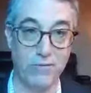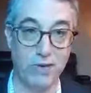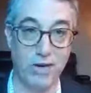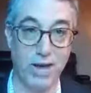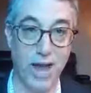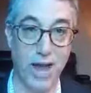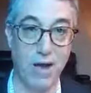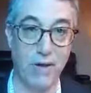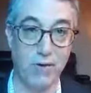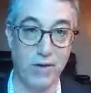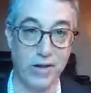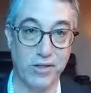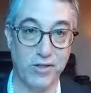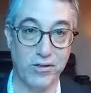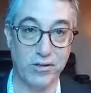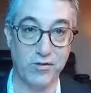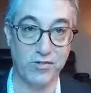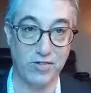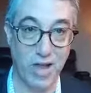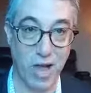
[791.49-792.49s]
to carry
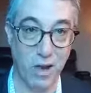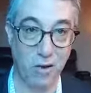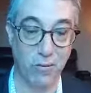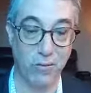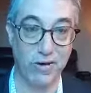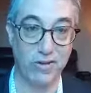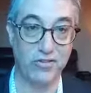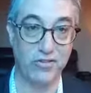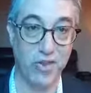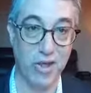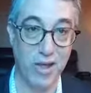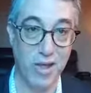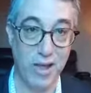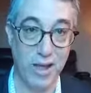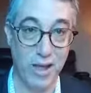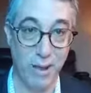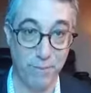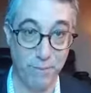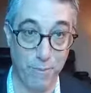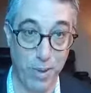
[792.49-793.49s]
their salaries
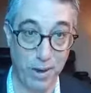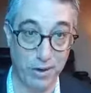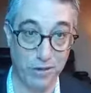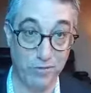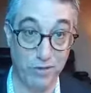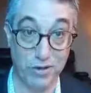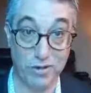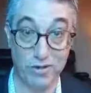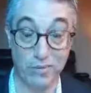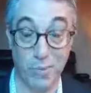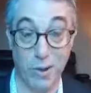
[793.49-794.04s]
and benefits.